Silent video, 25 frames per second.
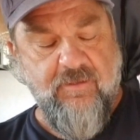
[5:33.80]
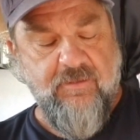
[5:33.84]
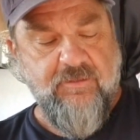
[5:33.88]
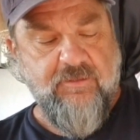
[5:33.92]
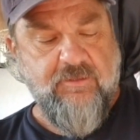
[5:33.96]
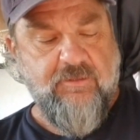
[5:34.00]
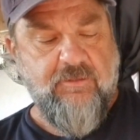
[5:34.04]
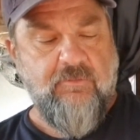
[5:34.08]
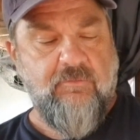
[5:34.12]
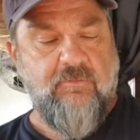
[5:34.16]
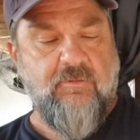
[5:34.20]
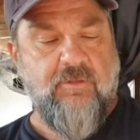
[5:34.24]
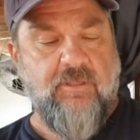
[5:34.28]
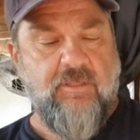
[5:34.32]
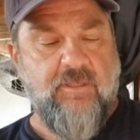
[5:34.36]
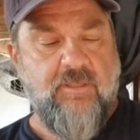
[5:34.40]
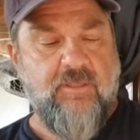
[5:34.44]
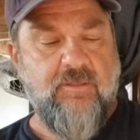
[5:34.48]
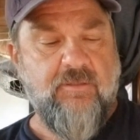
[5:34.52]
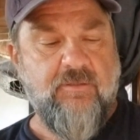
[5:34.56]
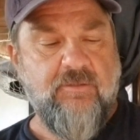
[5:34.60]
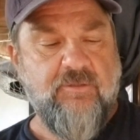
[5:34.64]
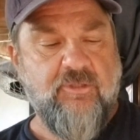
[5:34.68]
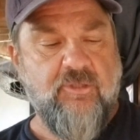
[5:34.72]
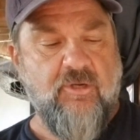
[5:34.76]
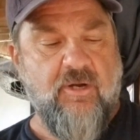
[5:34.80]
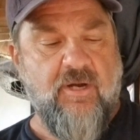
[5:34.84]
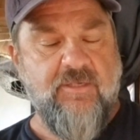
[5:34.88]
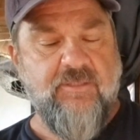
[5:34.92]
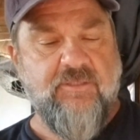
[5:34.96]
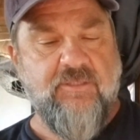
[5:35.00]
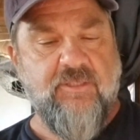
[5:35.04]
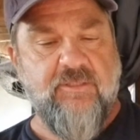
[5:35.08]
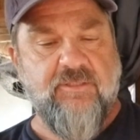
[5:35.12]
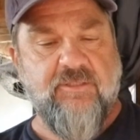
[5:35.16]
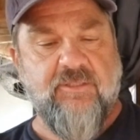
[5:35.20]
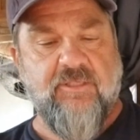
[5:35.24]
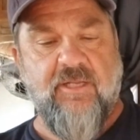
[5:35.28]
to charge
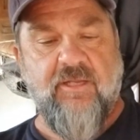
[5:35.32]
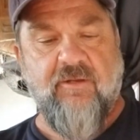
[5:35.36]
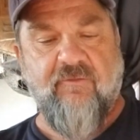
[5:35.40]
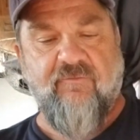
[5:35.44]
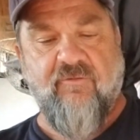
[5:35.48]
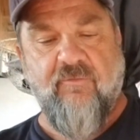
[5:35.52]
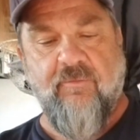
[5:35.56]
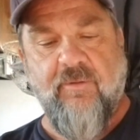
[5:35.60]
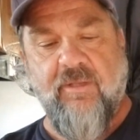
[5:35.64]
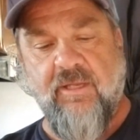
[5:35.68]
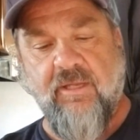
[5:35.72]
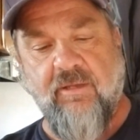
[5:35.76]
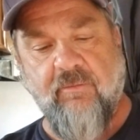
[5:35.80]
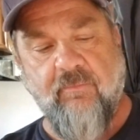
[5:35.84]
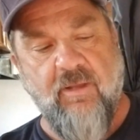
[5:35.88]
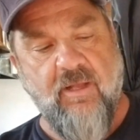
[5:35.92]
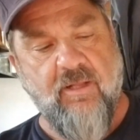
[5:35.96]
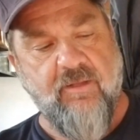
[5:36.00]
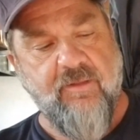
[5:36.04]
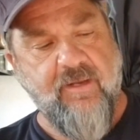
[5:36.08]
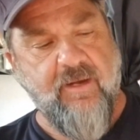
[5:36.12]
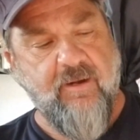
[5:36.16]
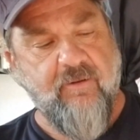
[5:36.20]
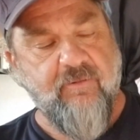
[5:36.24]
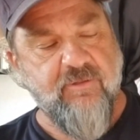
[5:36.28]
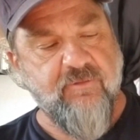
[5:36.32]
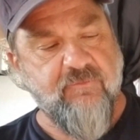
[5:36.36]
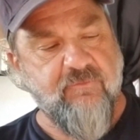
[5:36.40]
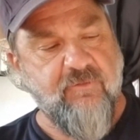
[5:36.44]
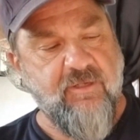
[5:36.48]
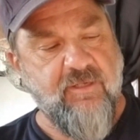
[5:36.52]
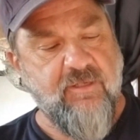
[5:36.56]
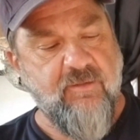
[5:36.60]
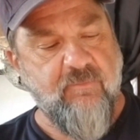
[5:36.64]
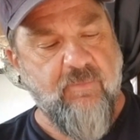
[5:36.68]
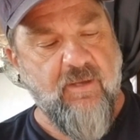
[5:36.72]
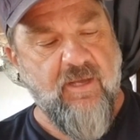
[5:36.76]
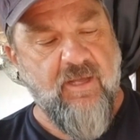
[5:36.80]
this thing from the email that I was
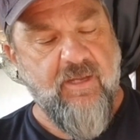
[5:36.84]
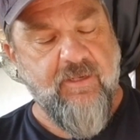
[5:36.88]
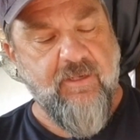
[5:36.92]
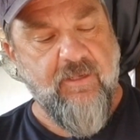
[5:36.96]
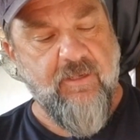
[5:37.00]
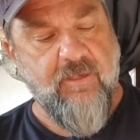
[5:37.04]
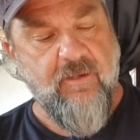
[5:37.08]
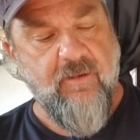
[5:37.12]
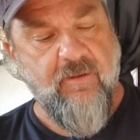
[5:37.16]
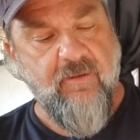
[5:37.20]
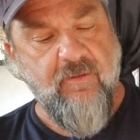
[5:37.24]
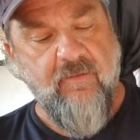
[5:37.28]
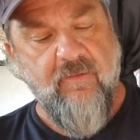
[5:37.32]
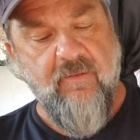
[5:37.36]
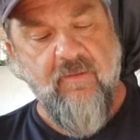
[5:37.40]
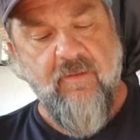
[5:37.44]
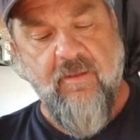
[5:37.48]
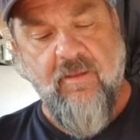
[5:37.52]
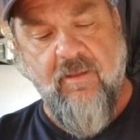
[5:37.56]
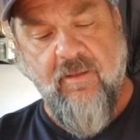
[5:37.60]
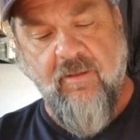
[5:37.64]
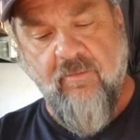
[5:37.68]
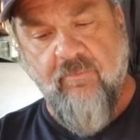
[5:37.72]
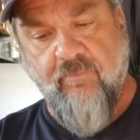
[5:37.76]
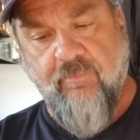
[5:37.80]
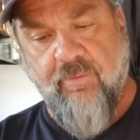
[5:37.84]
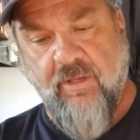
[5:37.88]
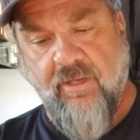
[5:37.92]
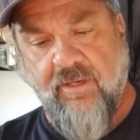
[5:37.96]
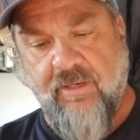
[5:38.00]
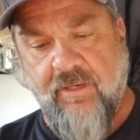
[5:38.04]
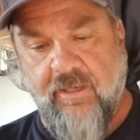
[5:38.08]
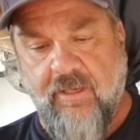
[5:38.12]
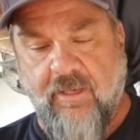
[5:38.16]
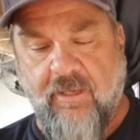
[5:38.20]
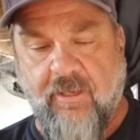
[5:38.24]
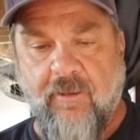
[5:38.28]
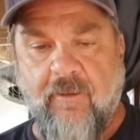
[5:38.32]
reading about it. But
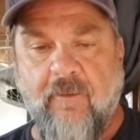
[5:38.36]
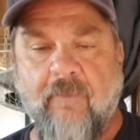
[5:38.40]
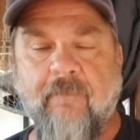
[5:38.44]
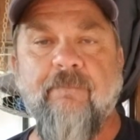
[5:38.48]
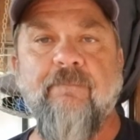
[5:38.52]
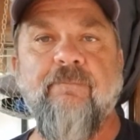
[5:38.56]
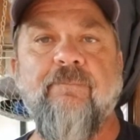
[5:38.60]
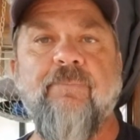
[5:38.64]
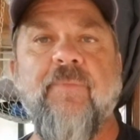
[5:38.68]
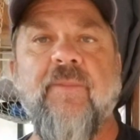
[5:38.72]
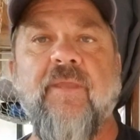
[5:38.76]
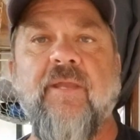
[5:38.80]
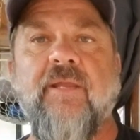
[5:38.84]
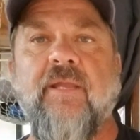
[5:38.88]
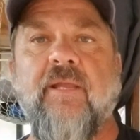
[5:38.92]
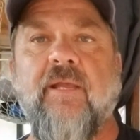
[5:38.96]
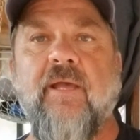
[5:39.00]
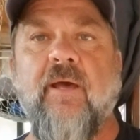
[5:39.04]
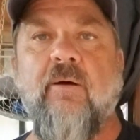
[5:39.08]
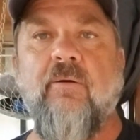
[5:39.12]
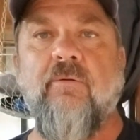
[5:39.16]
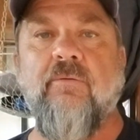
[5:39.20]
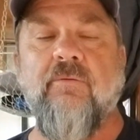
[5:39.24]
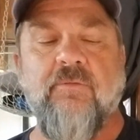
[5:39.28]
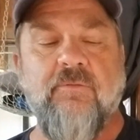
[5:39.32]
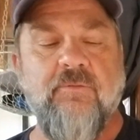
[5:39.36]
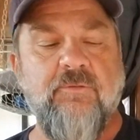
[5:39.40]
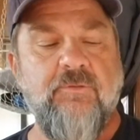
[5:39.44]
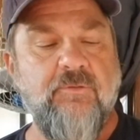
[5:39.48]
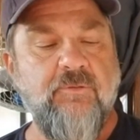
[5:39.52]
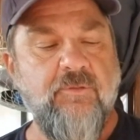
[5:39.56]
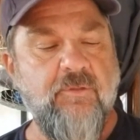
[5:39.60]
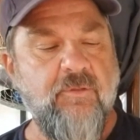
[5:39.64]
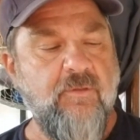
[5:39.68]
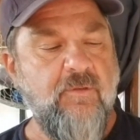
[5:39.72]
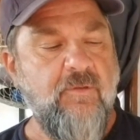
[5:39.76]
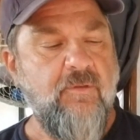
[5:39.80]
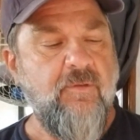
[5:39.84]
there you go.
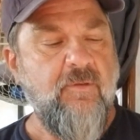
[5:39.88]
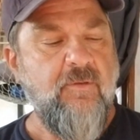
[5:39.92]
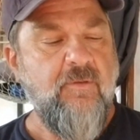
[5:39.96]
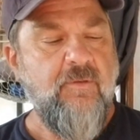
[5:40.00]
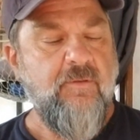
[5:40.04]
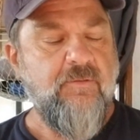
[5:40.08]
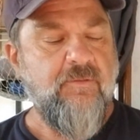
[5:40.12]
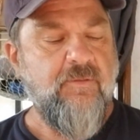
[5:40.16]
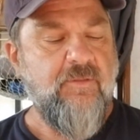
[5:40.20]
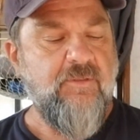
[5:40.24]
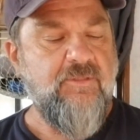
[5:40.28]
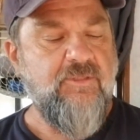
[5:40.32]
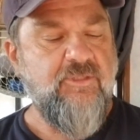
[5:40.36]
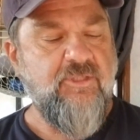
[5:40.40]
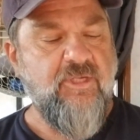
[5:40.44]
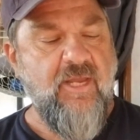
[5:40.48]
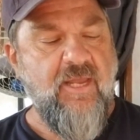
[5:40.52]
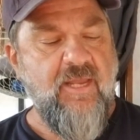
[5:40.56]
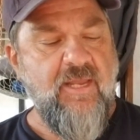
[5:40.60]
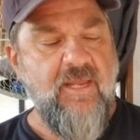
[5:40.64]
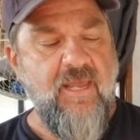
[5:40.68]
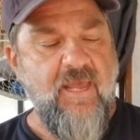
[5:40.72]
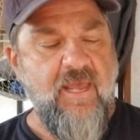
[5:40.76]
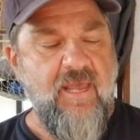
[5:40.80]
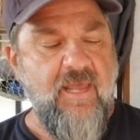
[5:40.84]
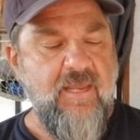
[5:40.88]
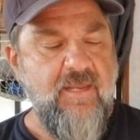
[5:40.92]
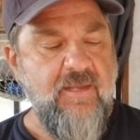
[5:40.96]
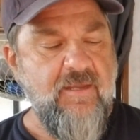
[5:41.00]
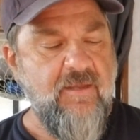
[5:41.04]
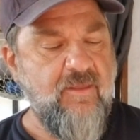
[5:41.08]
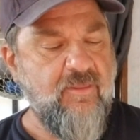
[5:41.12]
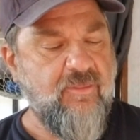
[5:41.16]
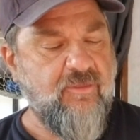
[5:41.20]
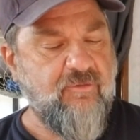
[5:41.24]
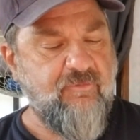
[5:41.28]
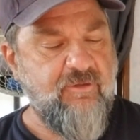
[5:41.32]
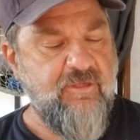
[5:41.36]
The
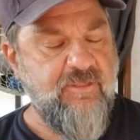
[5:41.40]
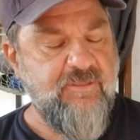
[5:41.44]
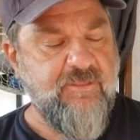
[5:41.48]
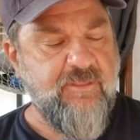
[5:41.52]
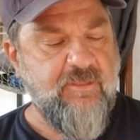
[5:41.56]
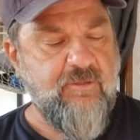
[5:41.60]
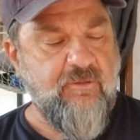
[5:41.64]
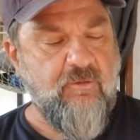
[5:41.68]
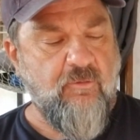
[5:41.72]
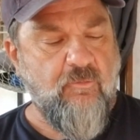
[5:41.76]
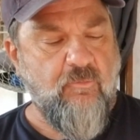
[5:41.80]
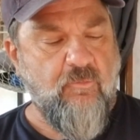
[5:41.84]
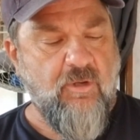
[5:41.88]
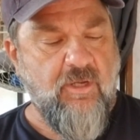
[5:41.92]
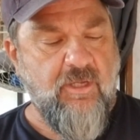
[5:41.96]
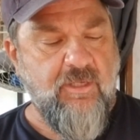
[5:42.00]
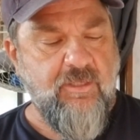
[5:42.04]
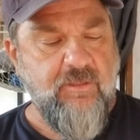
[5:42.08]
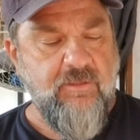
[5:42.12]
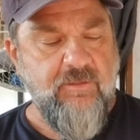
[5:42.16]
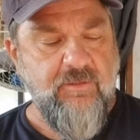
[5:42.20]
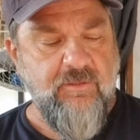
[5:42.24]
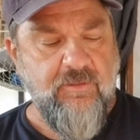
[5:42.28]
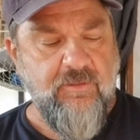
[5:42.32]
JA301.